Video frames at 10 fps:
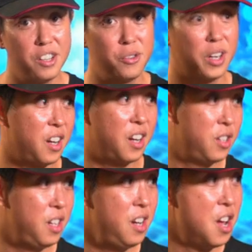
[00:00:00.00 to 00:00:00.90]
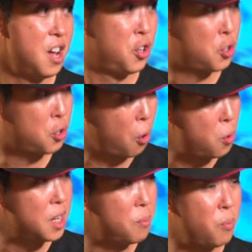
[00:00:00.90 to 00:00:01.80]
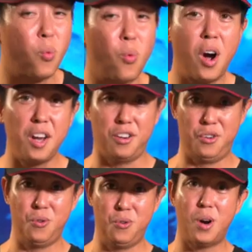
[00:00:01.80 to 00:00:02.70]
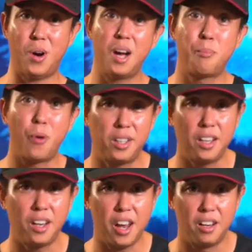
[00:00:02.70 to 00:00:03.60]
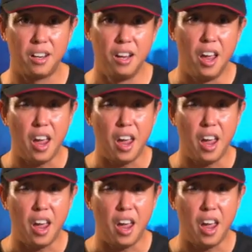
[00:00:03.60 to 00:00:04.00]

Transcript: You can actually show them what you are pointing at.